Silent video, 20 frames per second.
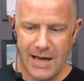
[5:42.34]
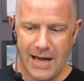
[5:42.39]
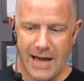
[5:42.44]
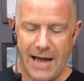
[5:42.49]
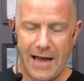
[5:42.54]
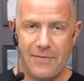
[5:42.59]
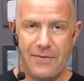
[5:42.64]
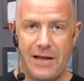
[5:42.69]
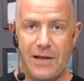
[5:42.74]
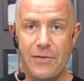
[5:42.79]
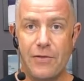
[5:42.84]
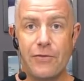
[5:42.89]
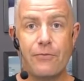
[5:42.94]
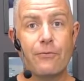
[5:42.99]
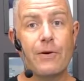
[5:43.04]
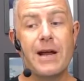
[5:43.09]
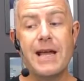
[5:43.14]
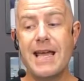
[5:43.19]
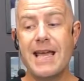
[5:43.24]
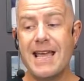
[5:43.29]
and then
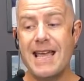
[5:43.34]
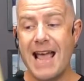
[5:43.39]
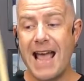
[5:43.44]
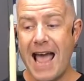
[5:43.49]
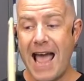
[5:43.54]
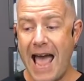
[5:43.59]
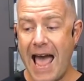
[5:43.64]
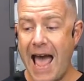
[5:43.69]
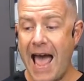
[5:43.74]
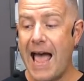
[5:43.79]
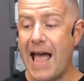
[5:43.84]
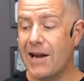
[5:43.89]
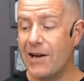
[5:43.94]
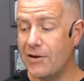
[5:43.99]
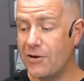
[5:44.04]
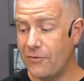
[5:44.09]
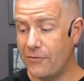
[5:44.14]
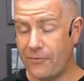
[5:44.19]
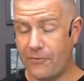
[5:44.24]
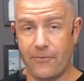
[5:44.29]
3
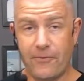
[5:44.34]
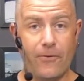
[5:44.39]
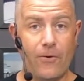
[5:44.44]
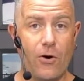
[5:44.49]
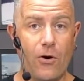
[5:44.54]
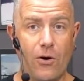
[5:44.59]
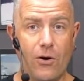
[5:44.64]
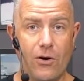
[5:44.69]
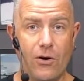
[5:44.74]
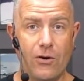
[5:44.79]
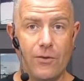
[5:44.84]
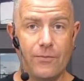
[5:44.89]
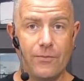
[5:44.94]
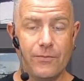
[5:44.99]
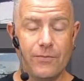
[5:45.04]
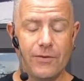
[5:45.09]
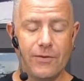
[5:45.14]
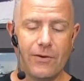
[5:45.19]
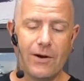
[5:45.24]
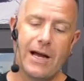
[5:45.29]
and 4,
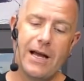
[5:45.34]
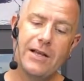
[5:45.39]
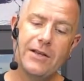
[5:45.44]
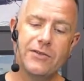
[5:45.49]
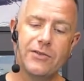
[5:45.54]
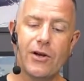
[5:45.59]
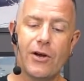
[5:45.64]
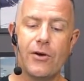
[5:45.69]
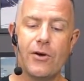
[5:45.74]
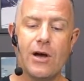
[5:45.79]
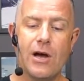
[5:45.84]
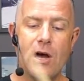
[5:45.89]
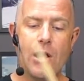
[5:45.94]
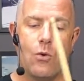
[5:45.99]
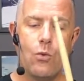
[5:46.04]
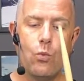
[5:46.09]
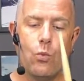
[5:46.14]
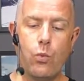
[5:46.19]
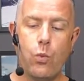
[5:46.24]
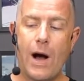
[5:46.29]
right? So
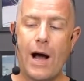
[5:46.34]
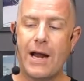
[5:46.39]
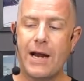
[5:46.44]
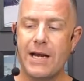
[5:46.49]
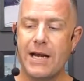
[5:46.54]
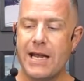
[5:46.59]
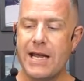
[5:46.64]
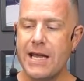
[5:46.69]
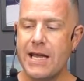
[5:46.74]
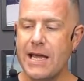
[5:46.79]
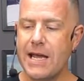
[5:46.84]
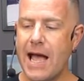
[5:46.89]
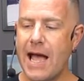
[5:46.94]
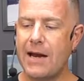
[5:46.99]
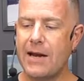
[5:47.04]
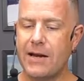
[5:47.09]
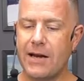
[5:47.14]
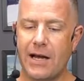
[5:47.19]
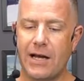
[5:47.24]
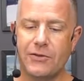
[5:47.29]
1 E
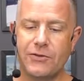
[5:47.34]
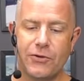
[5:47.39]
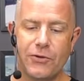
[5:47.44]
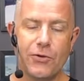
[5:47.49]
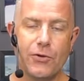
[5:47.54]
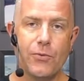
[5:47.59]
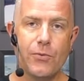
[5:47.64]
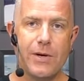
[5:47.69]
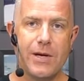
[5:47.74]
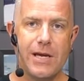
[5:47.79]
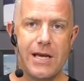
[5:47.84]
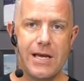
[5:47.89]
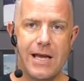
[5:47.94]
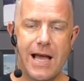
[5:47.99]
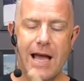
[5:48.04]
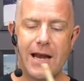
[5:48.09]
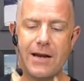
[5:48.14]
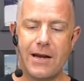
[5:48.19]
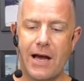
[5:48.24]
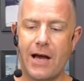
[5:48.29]
and a 2 E
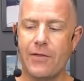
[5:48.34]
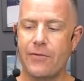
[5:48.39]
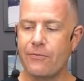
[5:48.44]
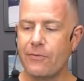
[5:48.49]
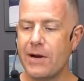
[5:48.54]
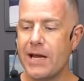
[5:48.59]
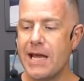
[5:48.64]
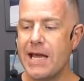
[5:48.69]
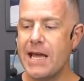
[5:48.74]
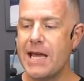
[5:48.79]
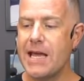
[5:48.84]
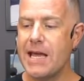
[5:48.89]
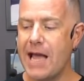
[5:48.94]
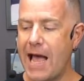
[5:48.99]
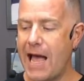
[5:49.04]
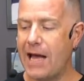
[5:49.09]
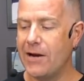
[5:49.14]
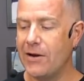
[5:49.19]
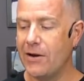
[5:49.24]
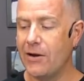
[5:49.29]
and a 3 E
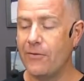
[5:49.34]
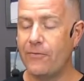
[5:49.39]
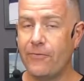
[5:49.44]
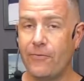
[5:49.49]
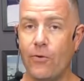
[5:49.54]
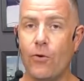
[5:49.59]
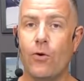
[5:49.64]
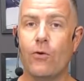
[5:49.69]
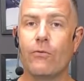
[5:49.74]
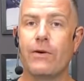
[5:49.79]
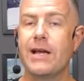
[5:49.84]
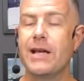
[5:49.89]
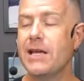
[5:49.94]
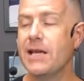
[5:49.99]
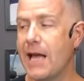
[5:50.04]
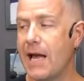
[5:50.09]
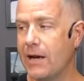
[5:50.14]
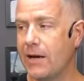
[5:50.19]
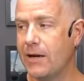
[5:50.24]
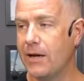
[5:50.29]
and a 4
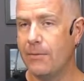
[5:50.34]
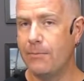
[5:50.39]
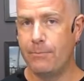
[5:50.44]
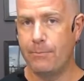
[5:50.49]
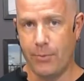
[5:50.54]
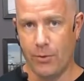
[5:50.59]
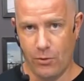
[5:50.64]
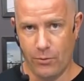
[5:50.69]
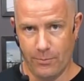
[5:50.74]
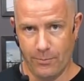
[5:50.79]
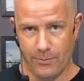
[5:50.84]
E and a boom.